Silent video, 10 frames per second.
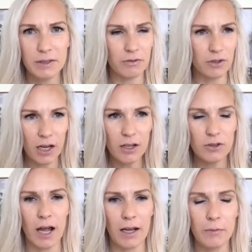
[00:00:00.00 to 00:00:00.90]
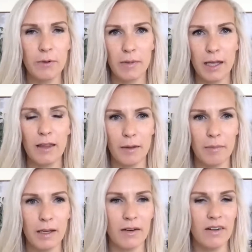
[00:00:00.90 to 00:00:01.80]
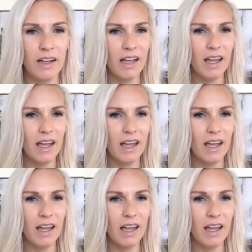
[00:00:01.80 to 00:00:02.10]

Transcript: So if you're not tracking with me, let me know.